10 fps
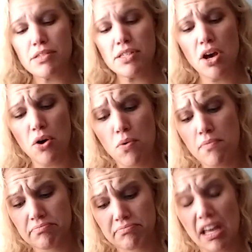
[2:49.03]

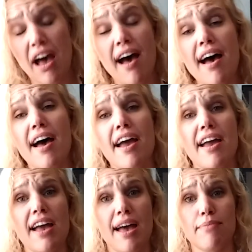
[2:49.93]
So
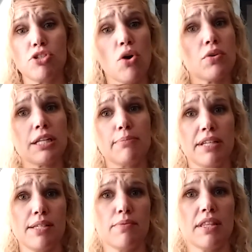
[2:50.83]
I am totally
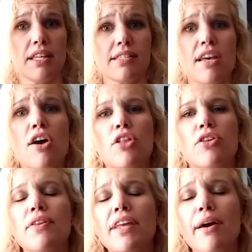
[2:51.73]
pleased with this.
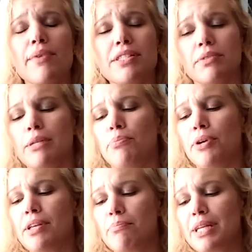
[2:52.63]
The only thing I wasn't really
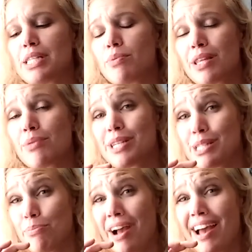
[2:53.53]
pleased with
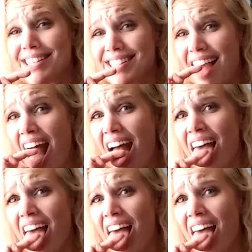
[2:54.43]
was the price.